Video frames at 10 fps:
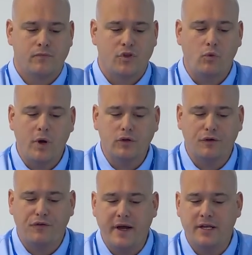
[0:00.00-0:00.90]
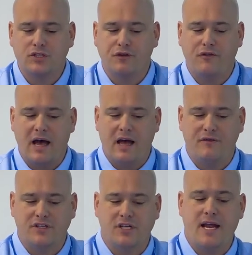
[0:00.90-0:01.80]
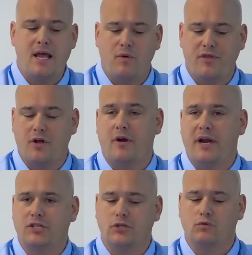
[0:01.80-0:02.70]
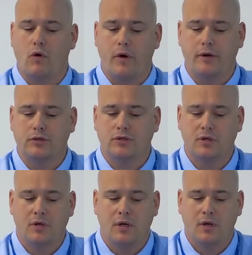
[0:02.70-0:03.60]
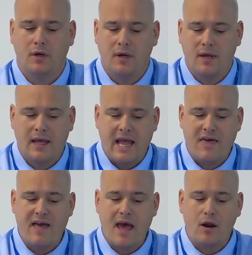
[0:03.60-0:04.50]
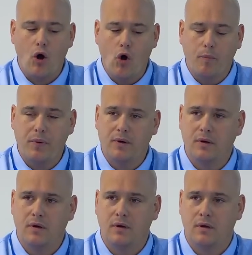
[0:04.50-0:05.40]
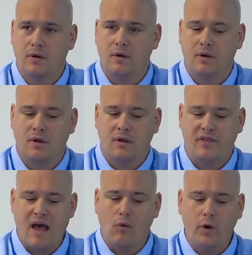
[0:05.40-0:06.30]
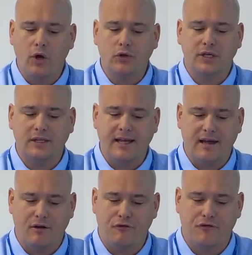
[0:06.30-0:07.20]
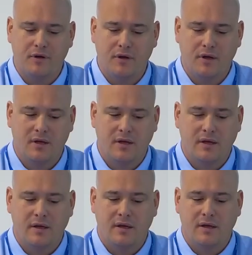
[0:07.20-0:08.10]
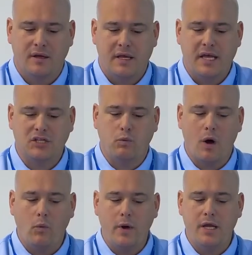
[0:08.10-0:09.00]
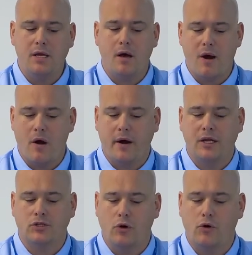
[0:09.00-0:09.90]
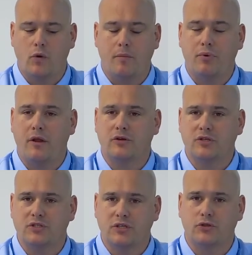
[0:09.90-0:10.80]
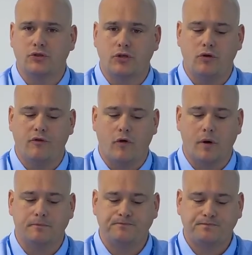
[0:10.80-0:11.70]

The will to fight and survive is innate within our nation's warriors, and that hope, that will to live, is what we Americans owe to our brothers and sisters in uniform.